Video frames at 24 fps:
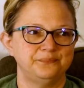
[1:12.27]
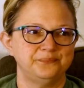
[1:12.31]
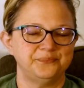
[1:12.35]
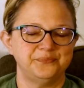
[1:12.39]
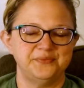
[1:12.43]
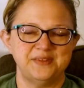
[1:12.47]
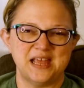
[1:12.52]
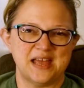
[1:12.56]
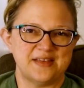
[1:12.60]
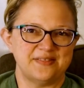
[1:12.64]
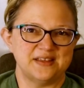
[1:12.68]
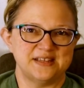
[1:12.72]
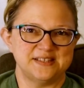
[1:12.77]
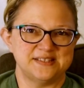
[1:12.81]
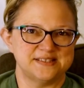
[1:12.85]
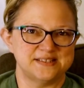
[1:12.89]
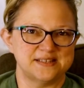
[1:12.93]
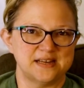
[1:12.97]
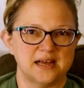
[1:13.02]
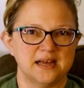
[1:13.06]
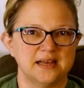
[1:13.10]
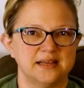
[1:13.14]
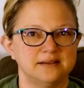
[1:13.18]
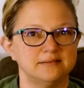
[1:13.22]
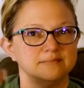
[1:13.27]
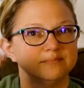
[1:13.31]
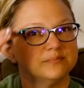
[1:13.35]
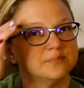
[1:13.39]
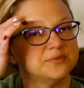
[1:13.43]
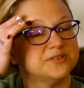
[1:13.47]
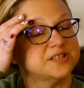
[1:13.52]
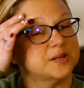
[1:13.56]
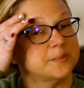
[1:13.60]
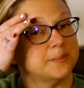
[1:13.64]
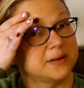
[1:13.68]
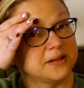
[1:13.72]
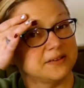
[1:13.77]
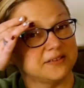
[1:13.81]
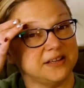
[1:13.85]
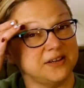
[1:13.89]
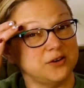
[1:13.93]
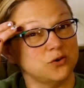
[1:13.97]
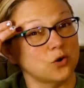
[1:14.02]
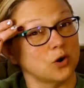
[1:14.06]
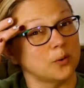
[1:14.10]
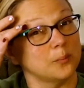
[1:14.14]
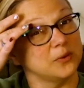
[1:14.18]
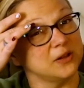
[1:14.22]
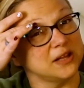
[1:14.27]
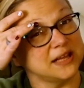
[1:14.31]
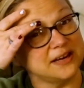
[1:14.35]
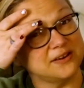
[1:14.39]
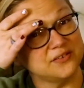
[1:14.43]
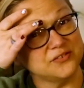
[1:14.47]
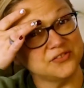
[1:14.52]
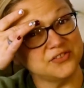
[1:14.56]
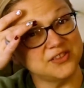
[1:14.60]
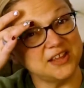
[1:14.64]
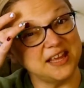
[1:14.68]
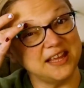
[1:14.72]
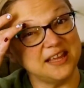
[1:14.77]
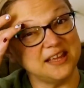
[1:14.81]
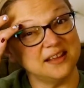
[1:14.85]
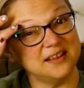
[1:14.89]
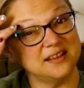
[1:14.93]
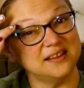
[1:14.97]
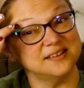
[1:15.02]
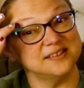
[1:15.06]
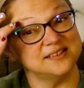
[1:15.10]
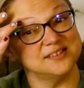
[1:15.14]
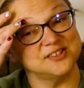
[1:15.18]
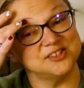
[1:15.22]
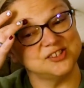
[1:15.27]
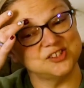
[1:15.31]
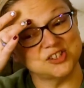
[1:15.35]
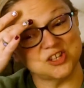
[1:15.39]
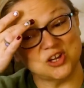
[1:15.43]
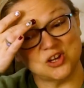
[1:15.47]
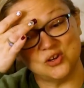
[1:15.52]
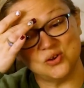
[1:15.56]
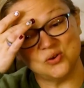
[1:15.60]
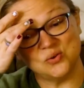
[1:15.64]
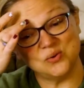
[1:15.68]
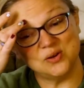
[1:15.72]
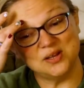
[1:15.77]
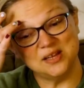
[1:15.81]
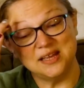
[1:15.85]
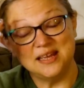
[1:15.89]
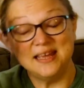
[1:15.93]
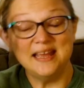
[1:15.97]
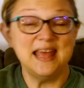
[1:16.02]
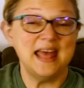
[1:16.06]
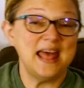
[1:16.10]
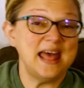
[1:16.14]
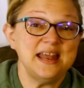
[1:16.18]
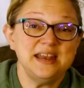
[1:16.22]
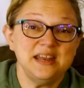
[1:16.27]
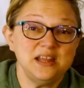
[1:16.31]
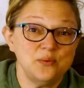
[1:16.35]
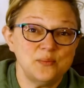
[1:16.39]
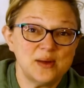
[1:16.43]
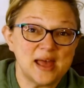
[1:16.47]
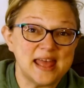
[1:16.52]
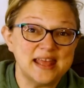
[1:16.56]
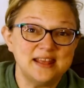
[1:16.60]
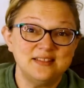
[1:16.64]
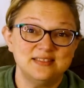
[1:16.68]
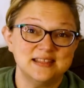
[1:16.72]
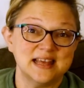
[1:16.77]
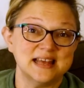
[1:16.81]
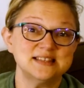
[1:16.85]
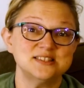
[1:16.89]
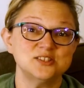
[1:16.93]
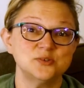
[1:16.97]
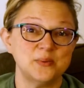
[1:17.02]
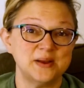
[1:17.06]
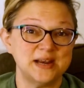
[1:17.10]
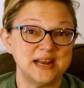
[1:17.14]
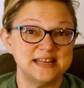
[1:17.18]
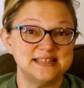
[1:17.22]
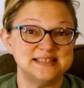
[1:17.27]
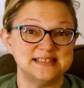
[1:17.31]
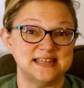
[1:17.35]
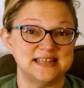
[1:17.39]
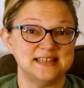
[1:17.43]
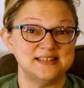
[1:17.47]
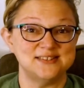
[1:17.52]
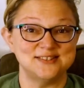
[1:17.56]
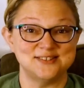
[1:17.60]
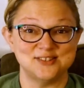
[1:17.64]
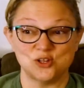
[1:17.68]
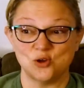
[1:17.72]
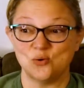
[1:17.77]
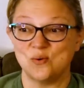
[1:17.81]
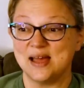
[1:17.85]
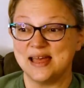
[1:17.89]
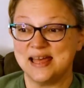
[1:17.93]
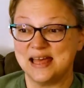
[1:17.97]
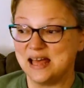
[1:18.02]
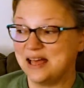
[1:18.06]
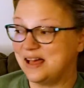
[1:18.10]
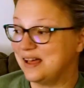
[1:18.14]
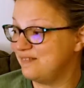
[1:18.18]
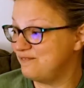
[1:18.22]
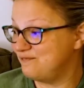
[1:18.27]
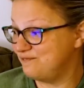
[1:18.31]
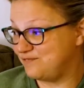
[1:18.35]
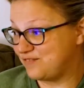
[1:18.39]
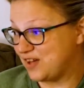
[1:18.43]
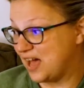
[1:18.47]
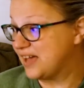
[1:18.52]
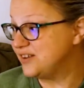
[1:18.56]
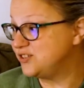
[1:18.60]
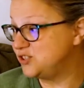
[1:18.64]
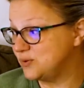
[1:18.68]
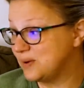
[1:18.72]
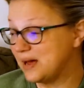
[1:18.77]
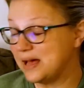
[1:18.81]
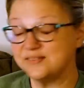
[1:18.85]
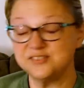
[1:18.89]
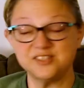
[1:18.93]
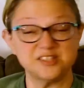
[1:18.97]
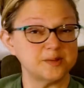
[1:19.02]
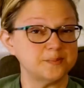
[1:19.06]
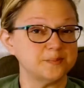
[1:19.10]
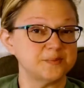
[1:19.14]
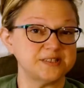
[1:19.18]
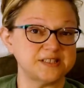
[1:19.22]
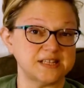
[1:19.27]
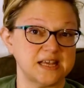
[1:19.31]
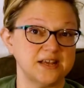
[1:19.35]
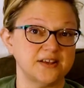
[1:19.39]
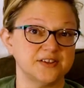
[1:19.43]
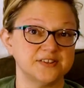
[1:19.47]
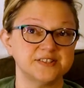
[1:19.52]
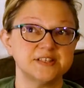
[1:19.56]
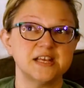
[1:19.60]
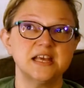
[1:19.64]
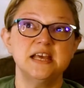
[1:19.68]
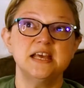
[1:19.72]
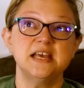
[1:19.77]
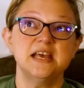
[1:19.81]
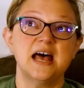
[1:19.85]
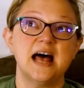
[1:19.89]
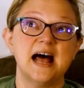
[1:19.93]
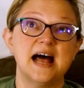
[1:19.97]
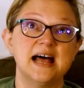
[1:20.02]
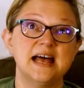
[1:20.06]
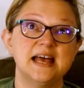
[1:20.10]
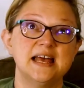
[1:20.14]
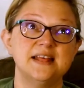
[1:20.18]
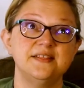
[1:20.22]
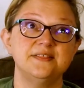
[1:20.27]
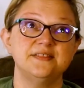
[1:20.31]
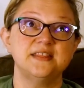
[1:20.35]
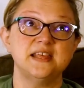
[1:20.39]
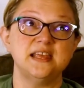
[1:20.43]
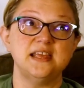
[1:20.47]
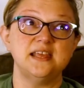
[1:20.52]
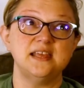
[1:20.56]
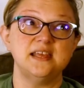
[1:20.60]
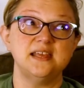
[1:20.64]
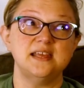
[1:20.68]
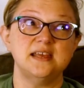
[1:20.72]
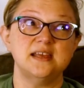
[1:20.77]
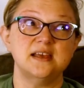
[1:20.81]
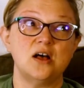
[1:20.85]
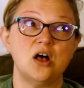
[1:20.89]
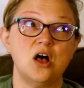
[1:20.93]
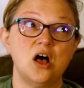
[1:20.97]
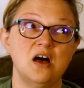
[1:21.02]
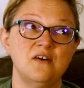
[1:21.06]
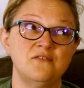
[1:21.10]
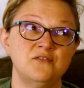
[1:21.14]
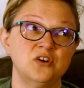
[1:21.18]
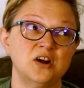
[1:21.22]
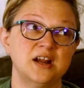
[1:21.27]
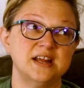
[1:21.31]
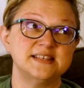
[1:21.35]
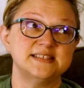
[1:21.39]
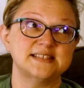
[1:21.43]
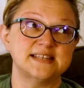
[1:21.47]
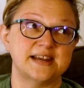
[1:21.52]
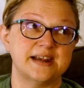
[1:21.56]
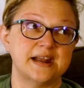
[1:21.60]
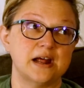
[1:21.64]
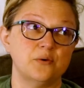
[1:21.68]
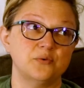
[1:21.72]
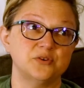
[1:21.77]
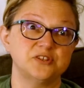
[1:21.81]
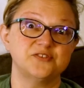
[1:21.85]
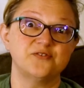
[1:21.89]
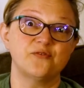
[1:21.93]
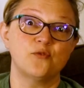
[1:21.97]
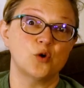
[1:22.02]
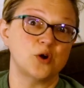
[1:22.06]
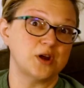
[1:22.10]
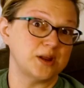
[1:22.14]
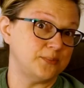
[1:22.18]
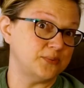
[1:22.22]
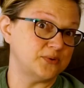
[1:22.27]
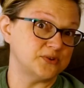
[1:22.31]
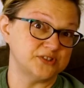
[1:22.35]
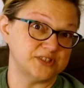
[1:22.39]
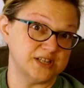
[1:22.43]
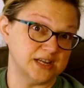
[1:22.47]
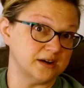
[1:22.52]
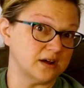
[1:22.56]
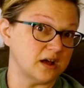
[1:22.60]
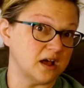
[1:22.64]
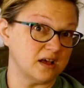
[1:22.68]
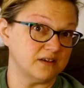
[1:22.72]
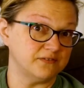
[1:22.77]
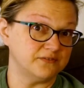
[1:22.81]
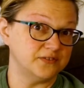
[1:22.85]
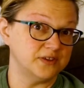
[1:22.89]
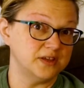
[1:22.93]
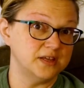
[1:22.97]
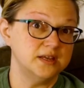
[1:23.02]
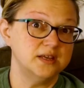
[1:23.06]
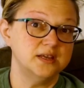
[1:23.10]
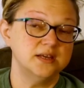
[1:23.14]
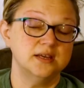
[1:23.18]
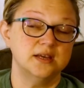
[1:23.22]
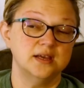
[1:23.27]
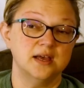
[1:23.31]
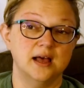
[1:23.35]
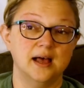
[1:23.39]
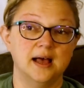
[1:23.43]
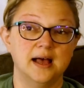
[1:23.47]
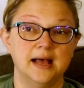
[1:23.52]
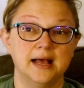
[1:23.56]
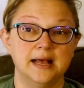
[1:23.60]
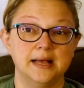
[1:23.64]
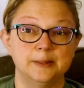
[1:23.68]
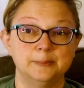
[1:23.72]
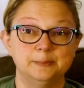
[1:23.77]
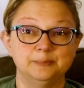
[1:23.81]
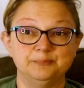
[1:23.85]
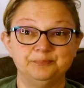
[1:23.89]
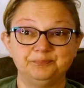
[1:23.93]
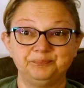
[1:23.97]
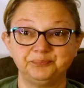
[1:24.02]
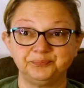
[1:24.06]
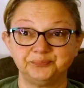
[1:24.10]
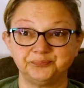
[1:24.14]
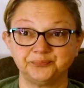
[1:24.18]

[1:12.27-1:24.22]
yeah, that's not typically normal, I don't think. So anyway, that's what I did. So I do have some sales. The offer I sent out was 40% off on